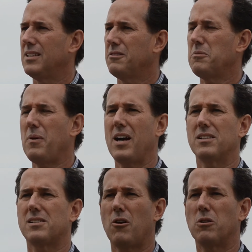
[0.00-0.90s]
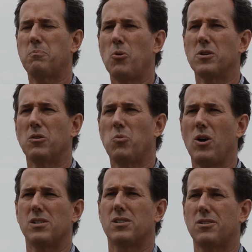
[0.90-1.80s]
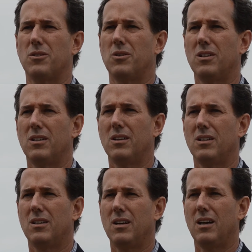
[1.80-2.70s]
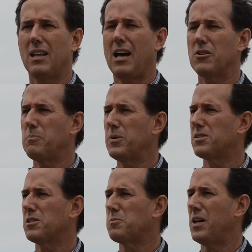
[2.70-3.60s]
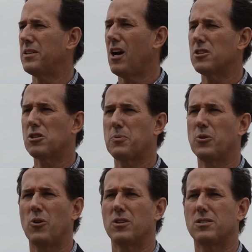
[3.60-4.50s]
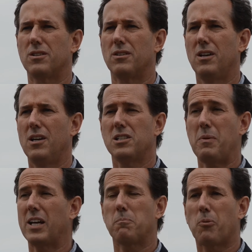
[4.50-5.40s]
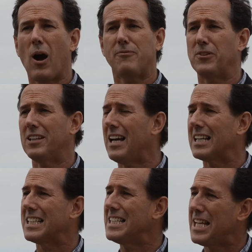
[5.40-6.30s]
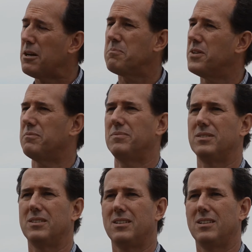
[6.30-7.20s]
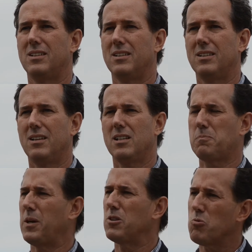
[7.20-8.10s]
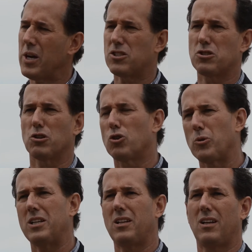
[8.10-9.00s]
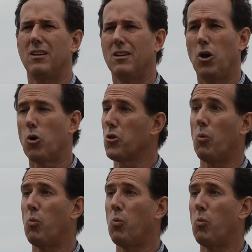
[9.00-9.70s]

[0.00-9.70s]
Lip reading: Remind us how important it was to allow the businessman, the entrepreneur, to make a profit and not condemn them as being rich or greedy or the